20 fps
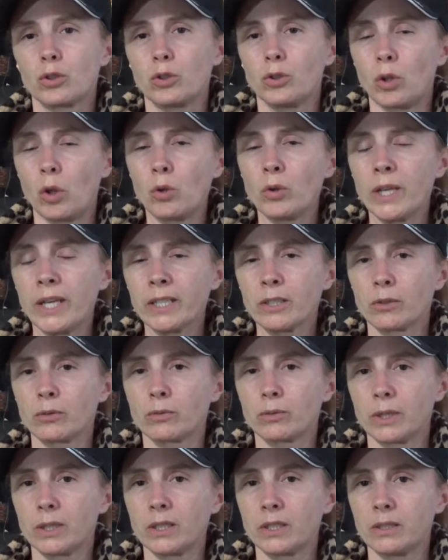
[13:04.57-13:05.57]
Lowland
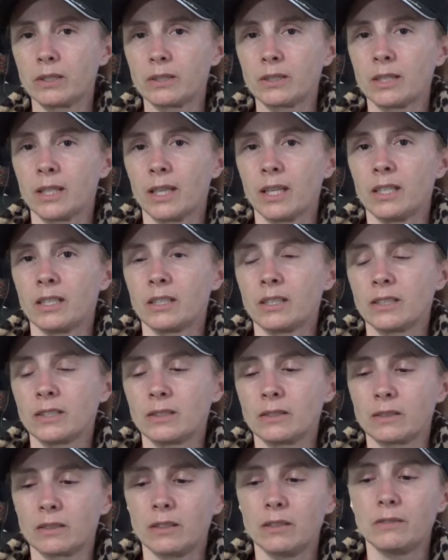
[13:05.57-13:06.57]
gorillas
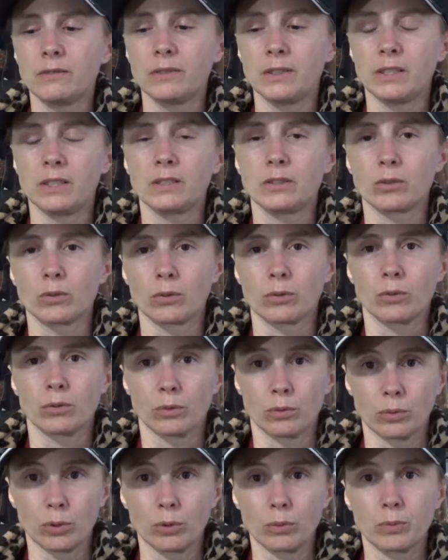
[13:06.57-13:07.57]
live in
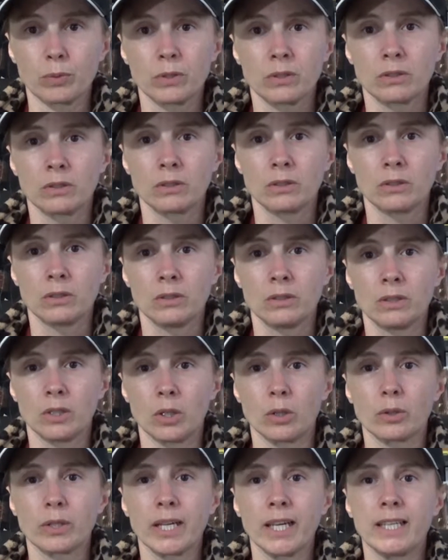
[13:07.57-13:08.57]
groups,
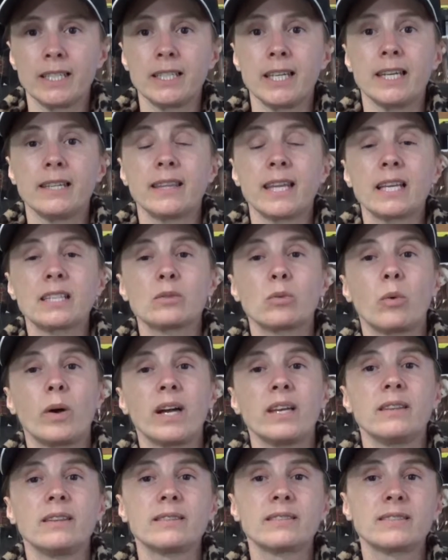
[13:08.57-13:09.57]
okay, and that's
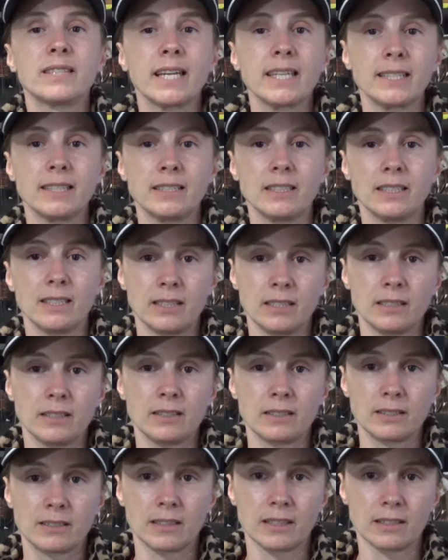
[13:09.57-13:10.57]
why the second
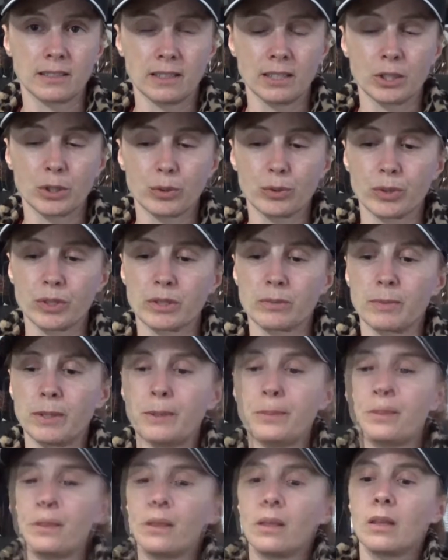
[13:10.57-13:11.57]
study interests me.
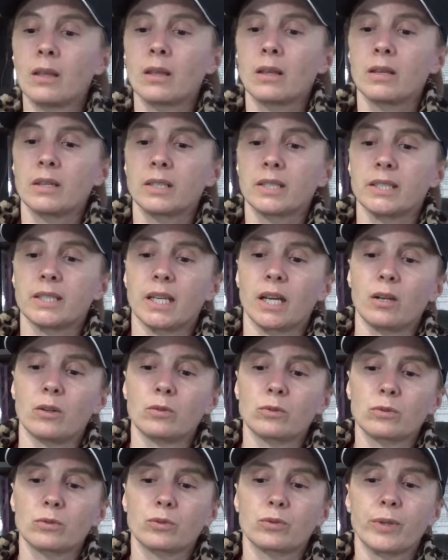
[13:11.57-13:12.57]

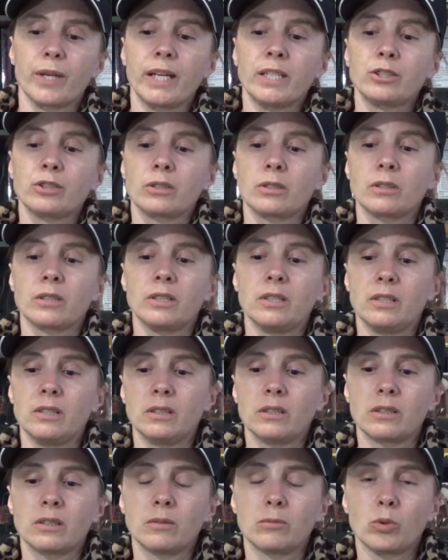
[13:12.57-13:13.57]
Now,
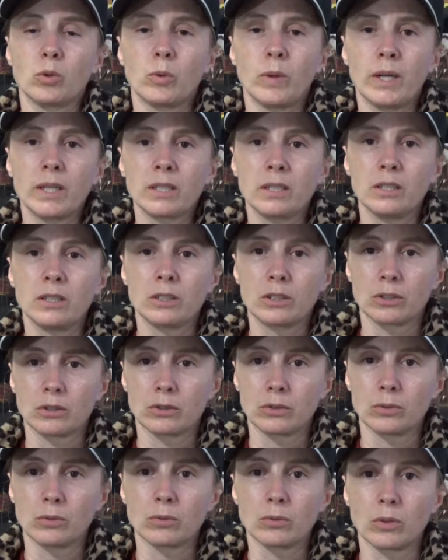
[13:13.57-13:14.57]
tragically, the Milwaukee
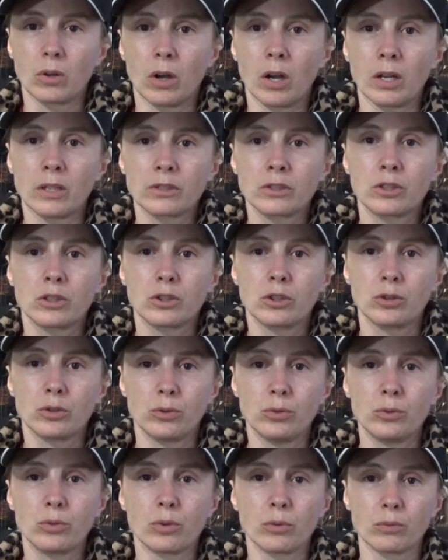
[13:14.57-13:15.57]
Zoo lost
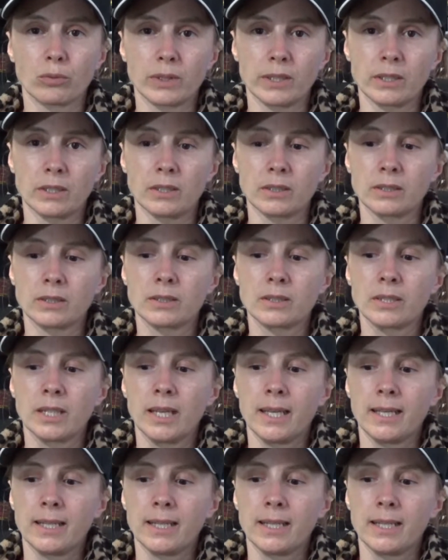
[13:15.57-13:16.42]
2 gorillas